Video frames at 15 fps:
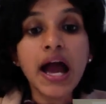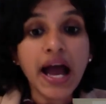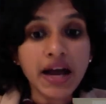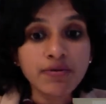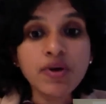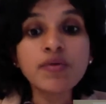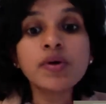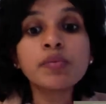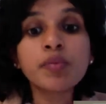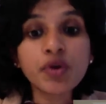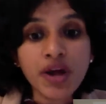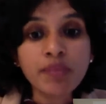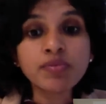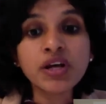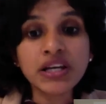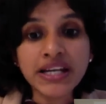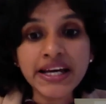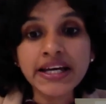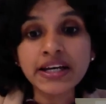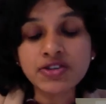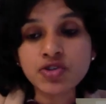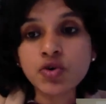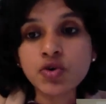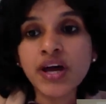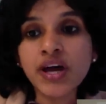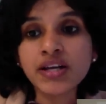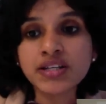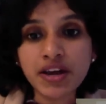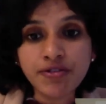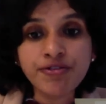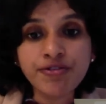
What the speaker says: And we will put up the link so that if